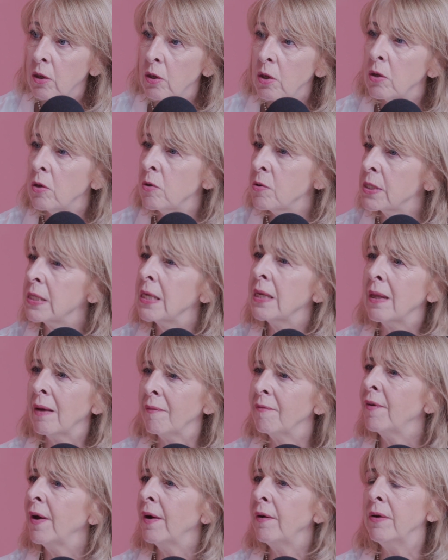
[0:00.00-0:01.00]
You see
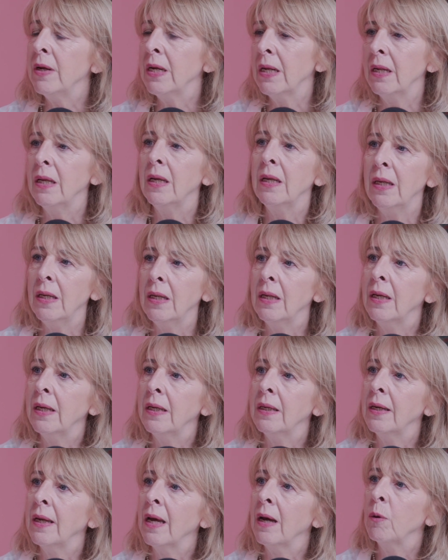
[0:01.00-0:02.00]
that very clearly
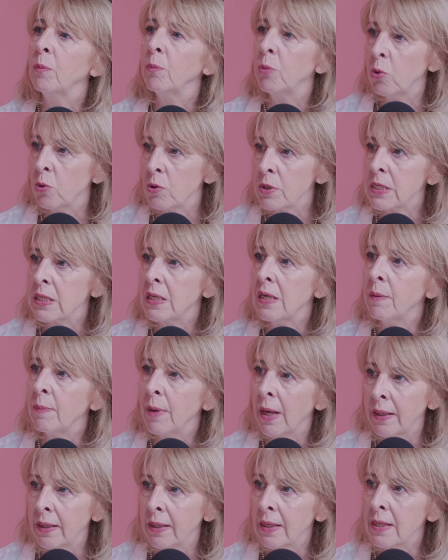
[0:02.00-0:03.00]
linked now, poor sleep and